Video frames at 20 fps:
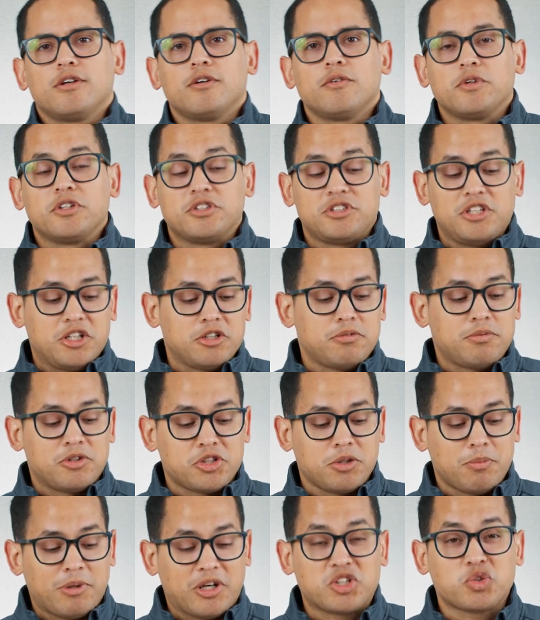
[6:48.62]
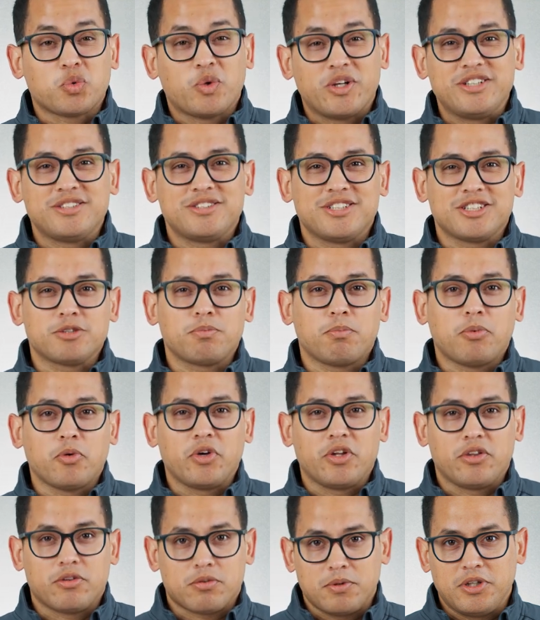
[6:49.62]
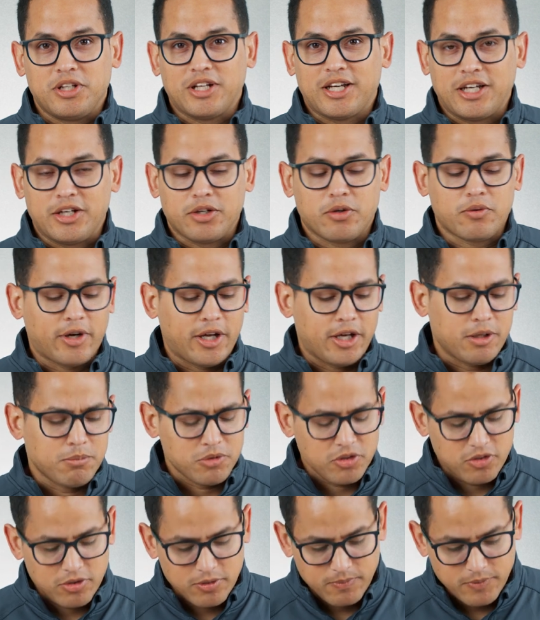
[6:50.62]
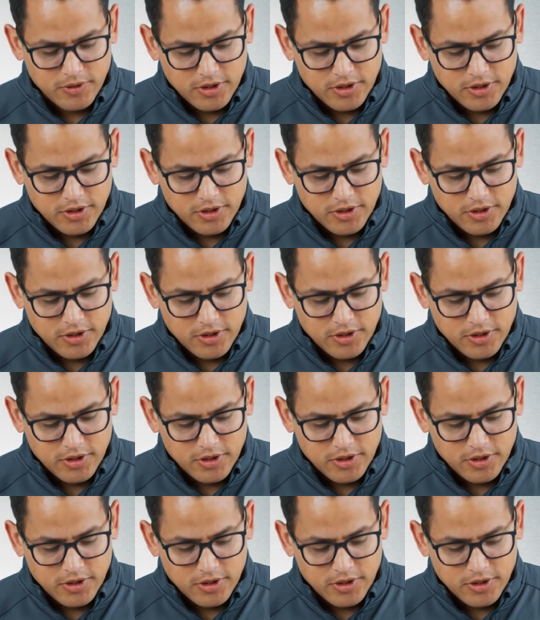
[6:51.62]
You can see that's measuring about 26.39 grams.